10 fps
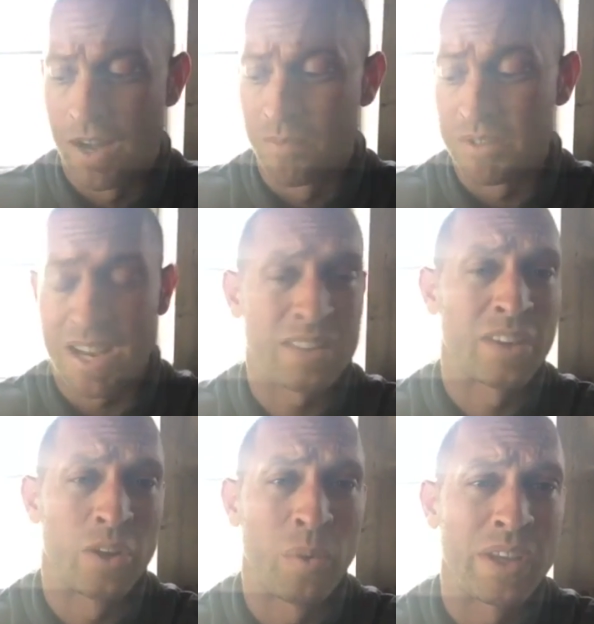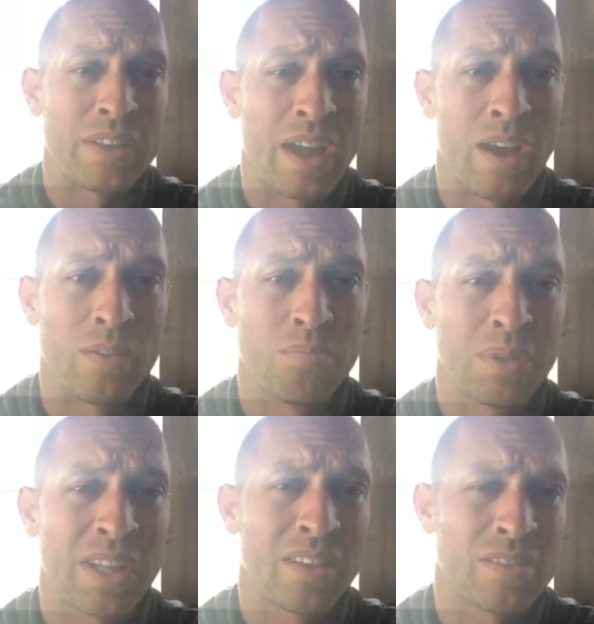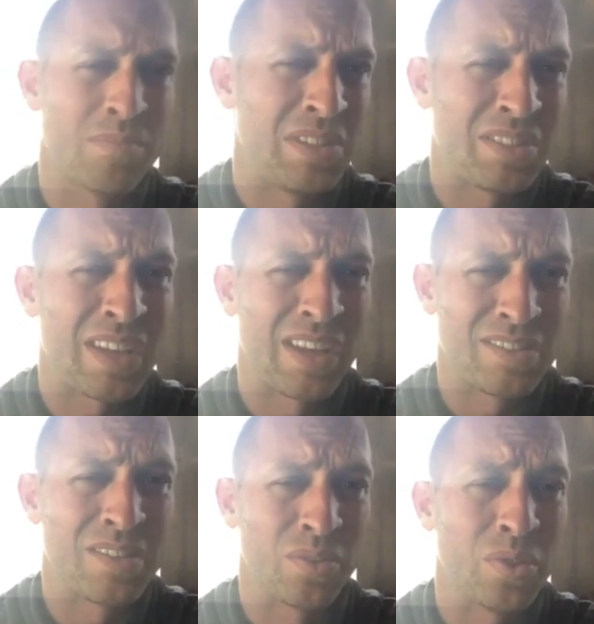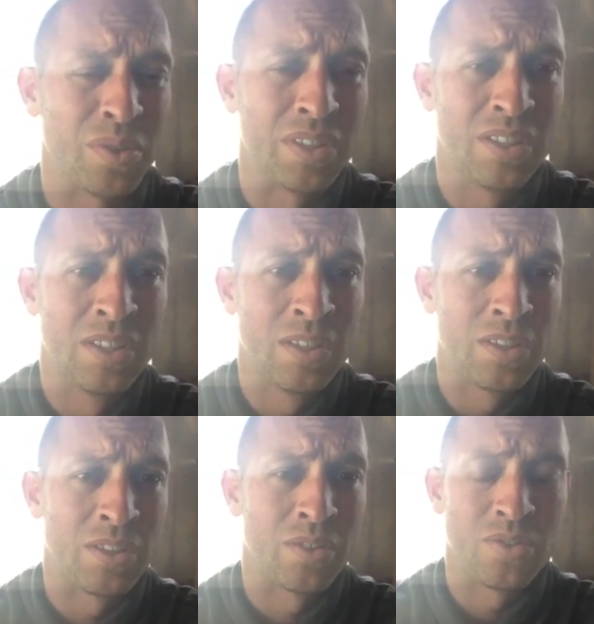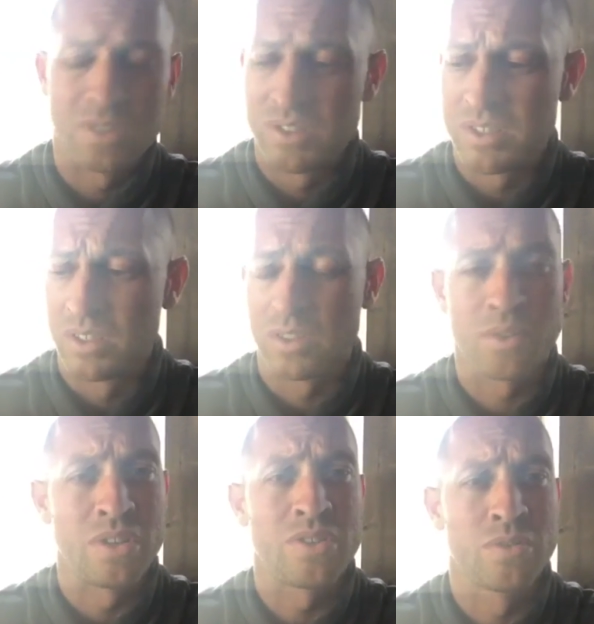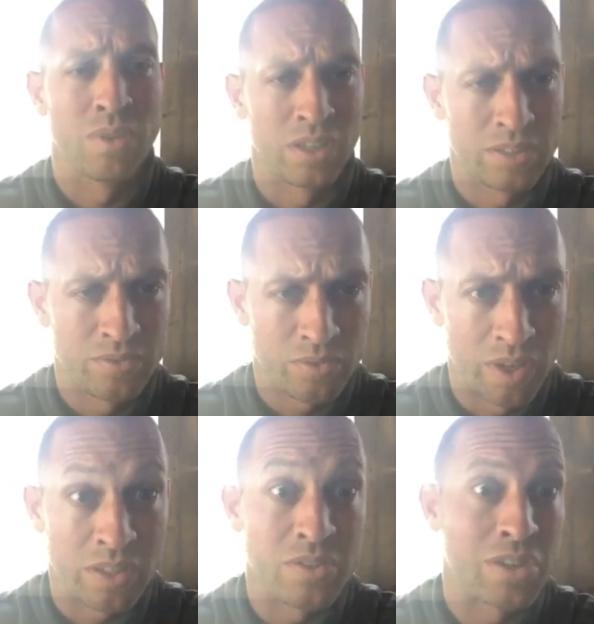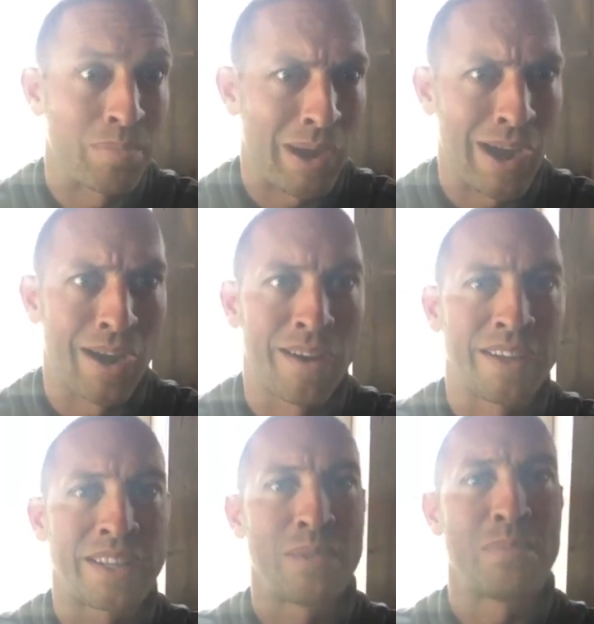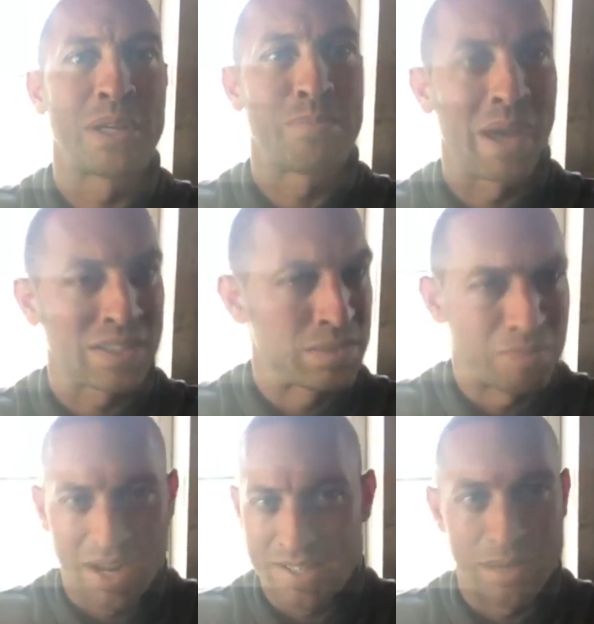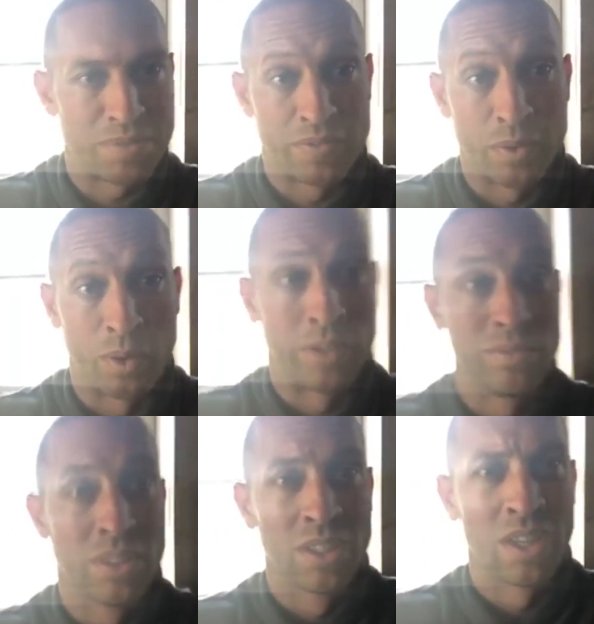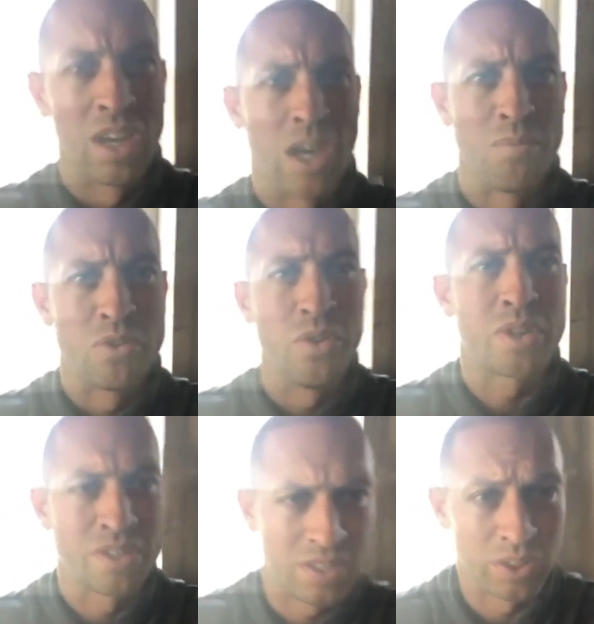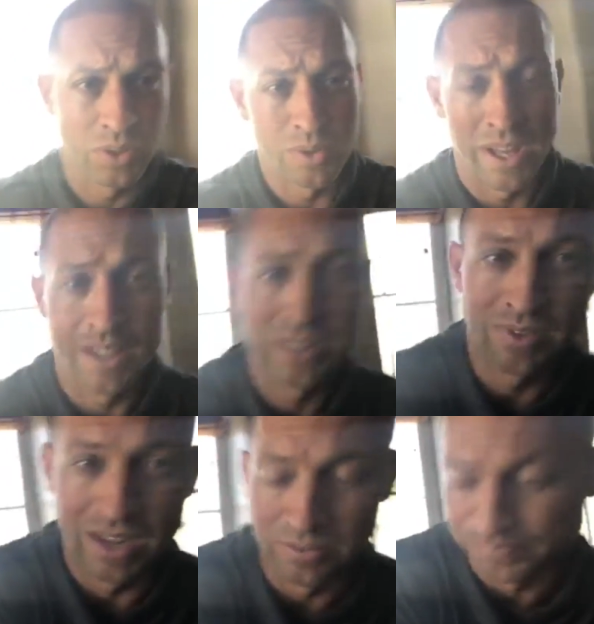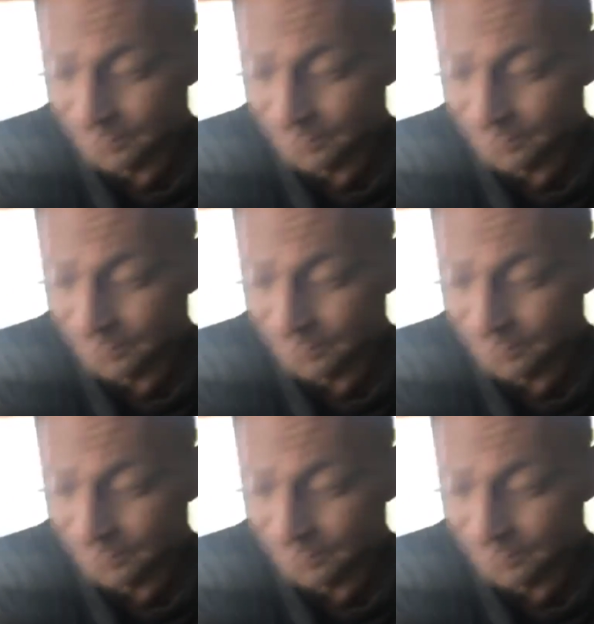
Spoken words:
is actually going to weigh you down, but that doesn't mean you can't still do it. You know, you can still increase your relative strength, jump higher, and get big pecs and biceps if you want. You can still do that. It's fine.